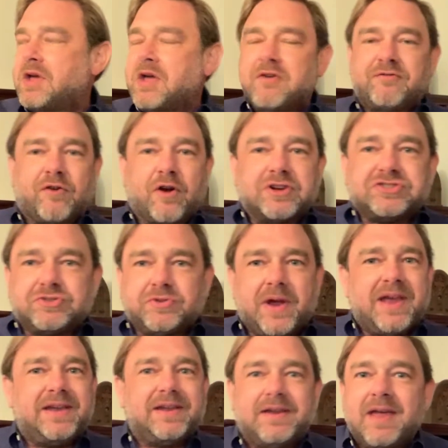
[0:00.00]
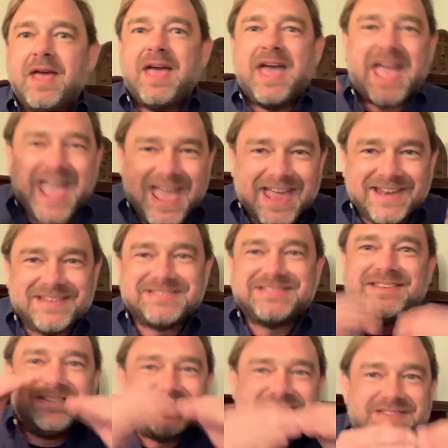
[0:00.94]
Frustrated,
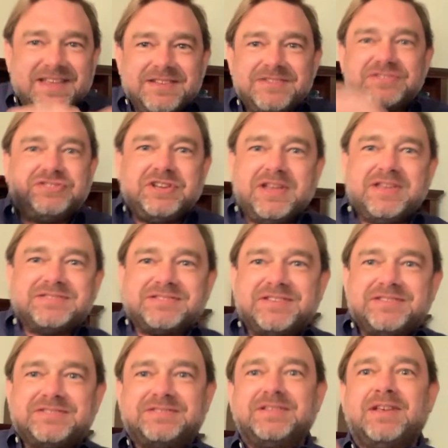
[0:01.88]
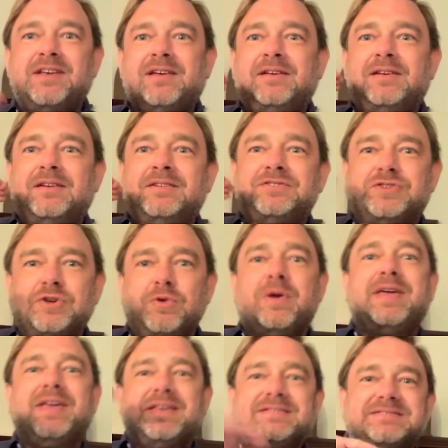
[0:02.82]
Annas sends Jesus to
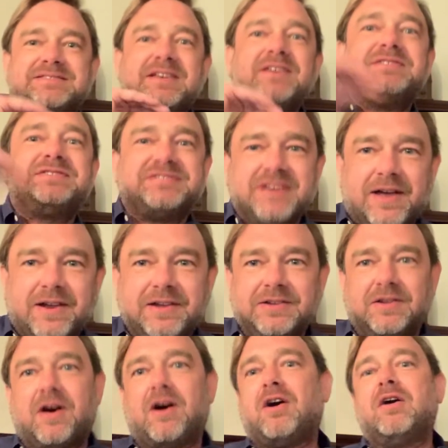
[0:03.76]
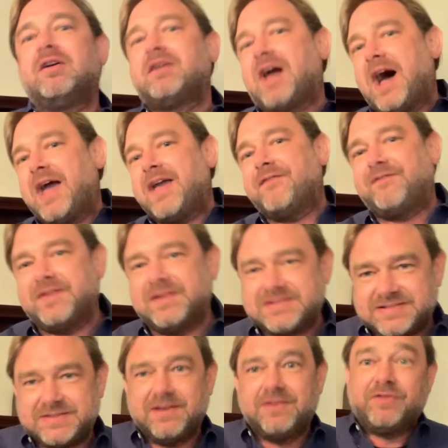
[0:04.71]
his son in law,
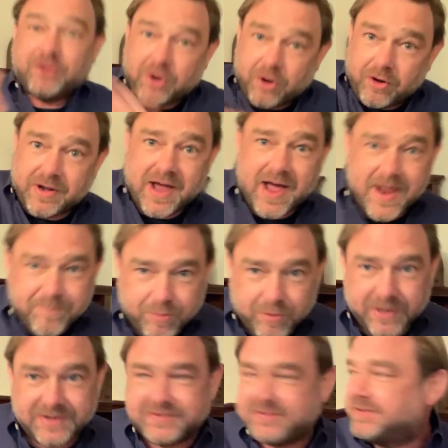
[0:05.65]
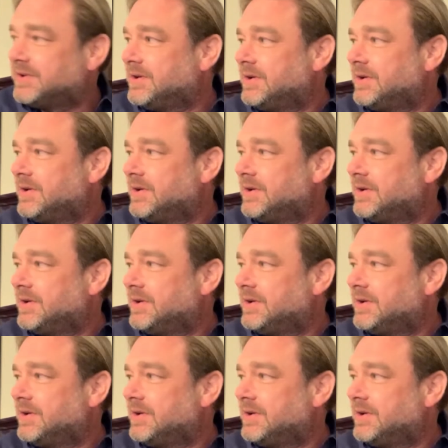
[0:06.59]
Caiaphas, the current high priest.